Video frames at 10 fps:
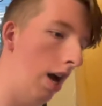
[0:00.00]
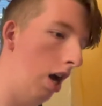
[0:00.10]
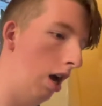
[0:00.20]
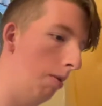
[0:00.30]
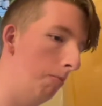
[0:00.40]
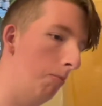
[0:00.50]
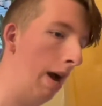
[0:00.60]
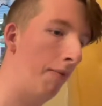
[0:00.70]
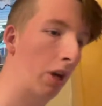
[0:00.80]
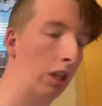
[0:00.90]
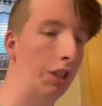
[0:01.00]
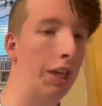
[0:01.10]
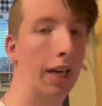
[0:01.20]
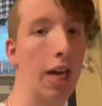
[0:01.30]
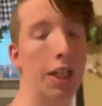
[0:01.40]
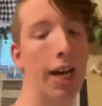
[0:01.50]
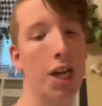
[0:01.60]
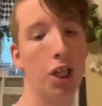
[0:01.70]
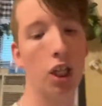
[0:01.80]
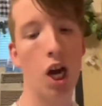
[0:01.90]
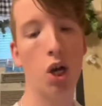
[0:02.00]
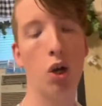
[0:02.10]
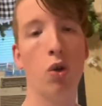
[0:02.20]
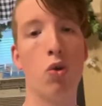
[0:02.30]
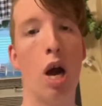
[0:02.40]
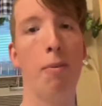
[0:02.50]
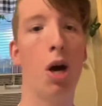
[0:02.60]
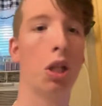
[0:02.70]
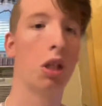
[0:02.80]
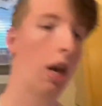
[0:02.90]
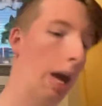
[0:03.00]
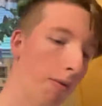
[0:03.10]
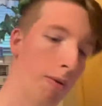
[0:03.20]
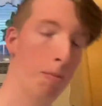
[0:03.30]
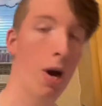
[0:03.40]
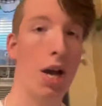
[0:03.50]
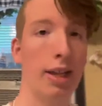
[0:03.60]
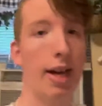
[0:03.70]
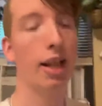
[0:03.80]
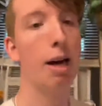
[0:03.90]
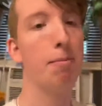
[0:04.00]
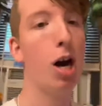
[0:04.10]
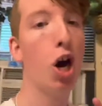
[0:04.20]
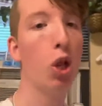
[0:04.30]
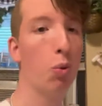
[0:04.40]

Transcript: Um, I forgot to say, guys, I actually got a new tripod today with a button that, like my other